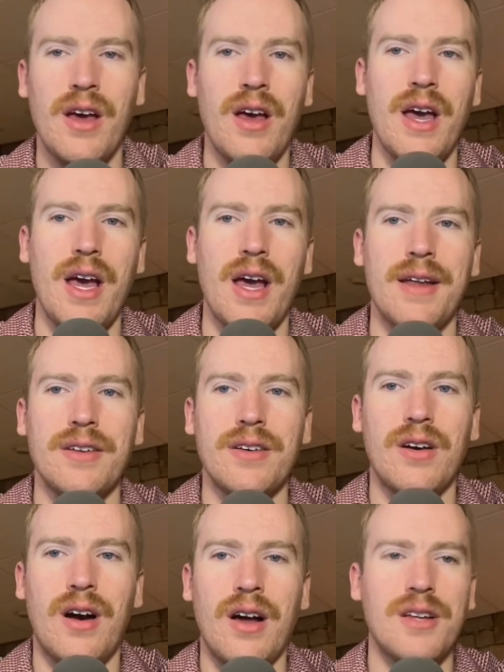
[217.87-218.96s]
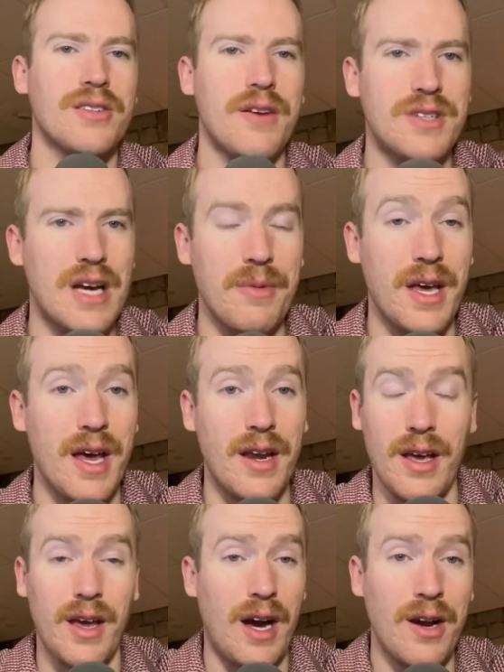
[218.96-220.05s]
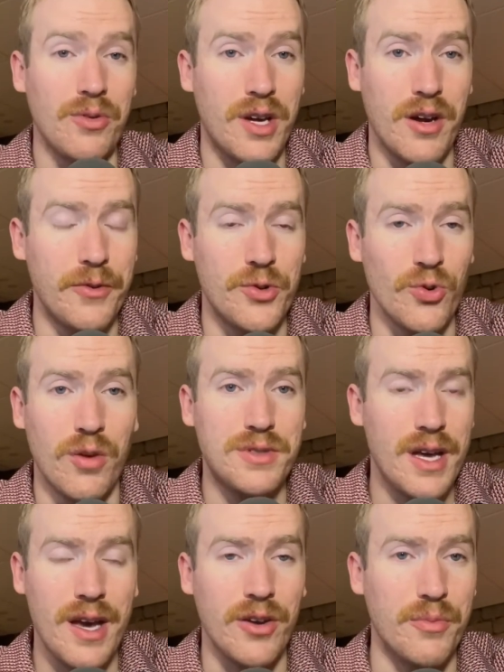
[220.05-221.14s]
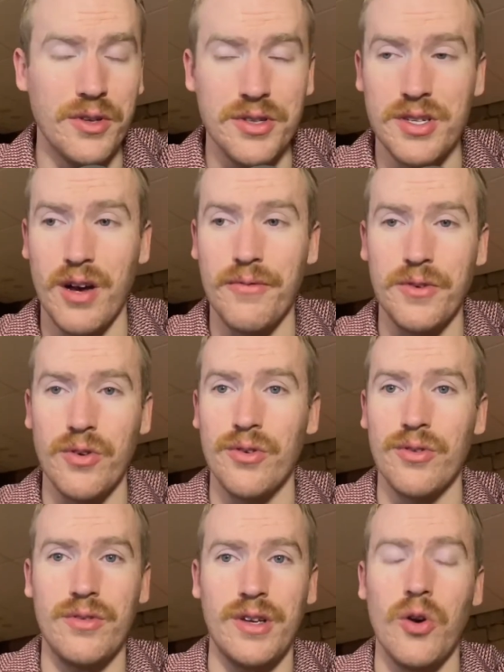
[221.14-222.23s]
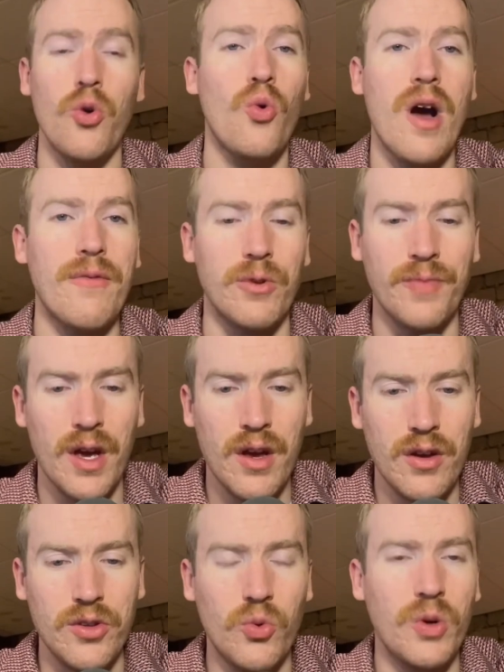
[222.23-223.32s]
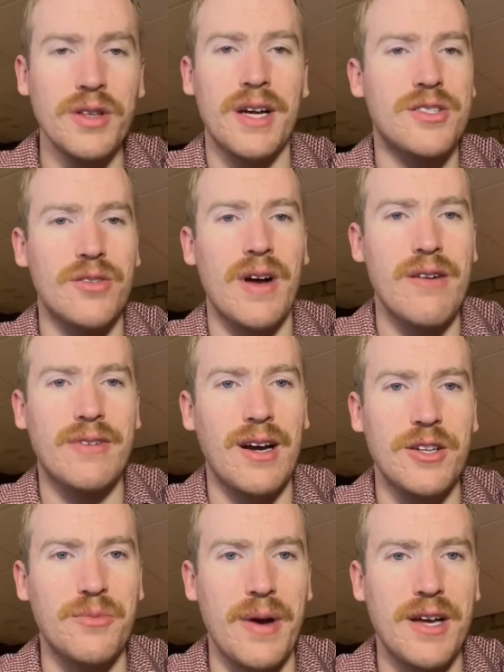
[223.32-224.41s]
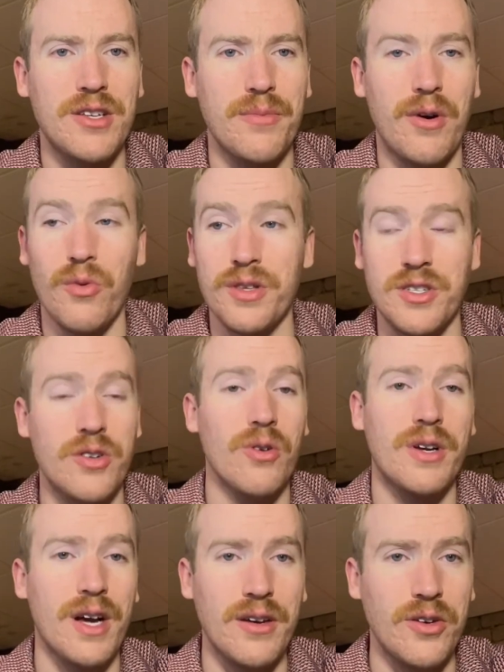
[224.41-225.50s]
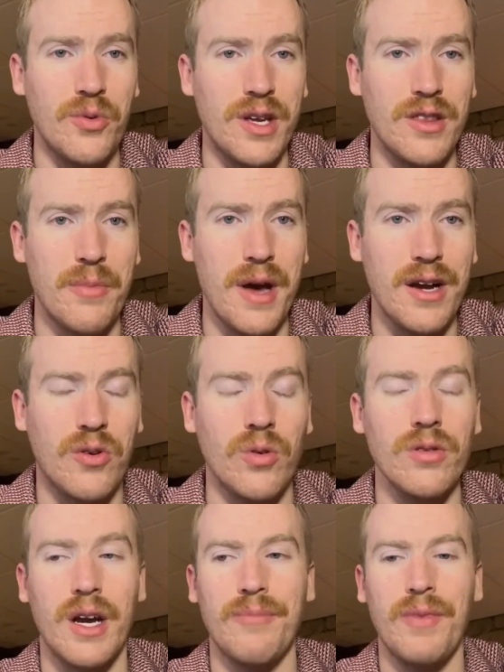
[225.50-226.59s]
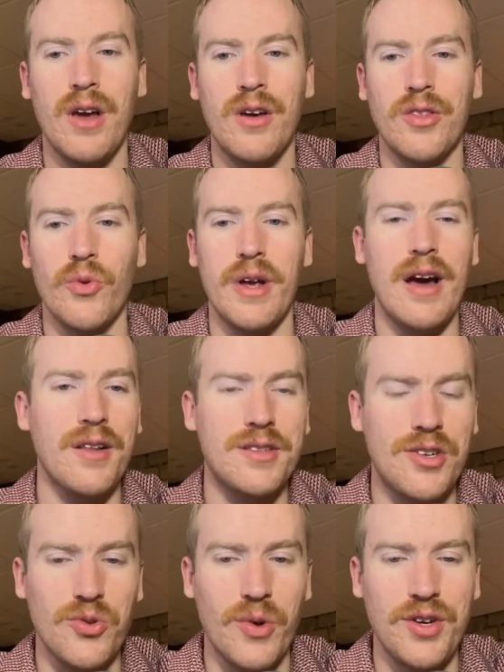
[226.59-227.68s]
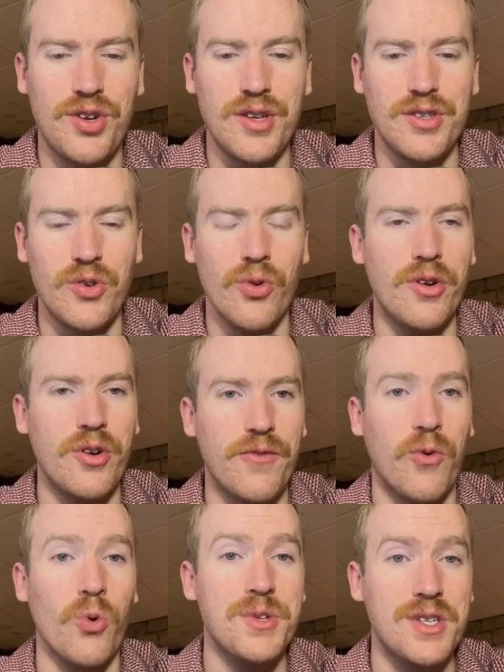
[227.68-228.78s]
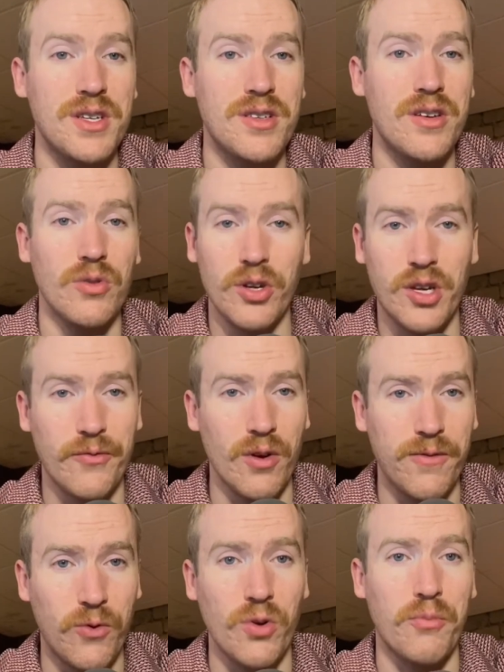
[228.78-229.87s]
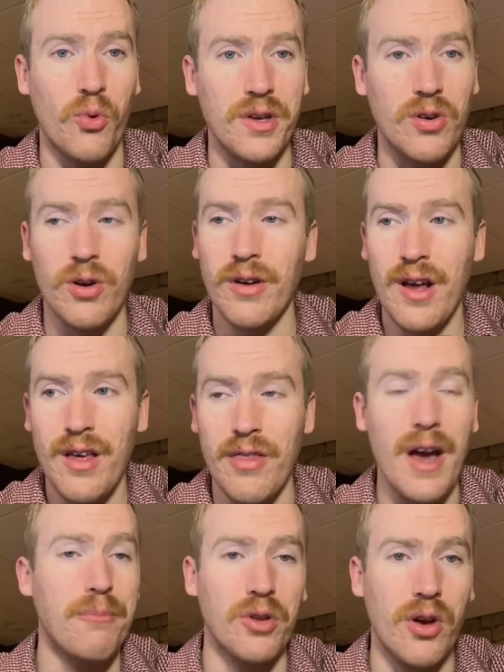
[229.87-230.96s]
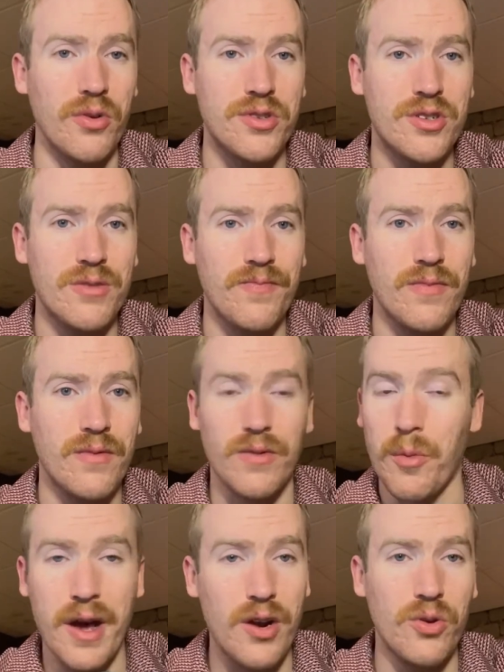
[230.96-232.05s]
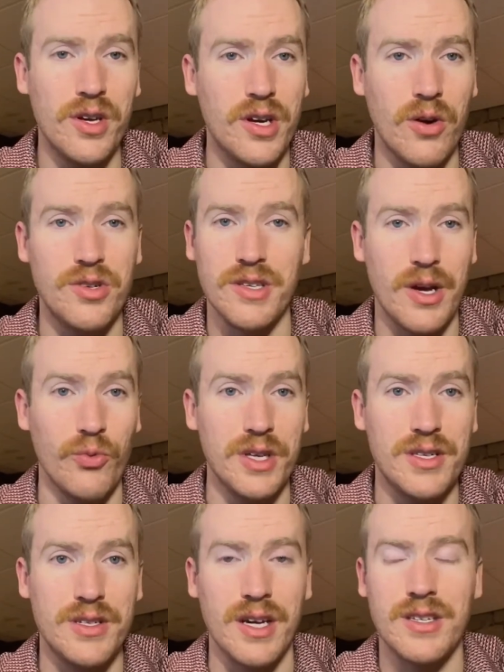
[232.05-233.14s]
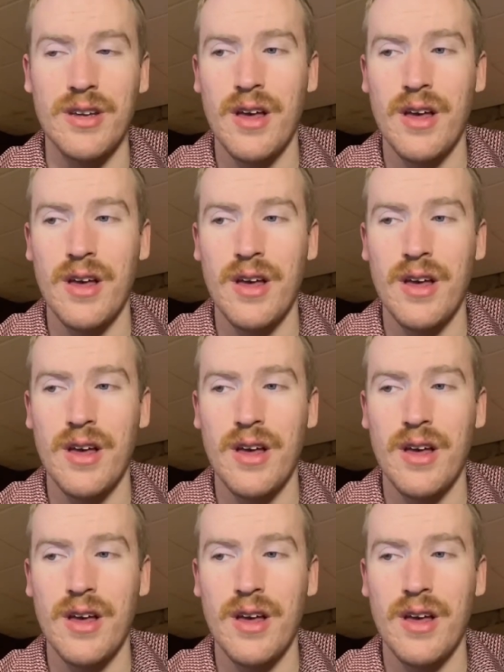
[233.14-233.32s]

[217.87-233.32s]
And honestly, off the top of the head, I don't care if you're Jerome Tang, you're Bill Self, you're, whoever. You will not survive college basketball with zero continuity in the backcourt. The reality of the situation is you were in your 4th season, you're looking for a 4th point guard. That blows. No matter who the coach is, that really stinks.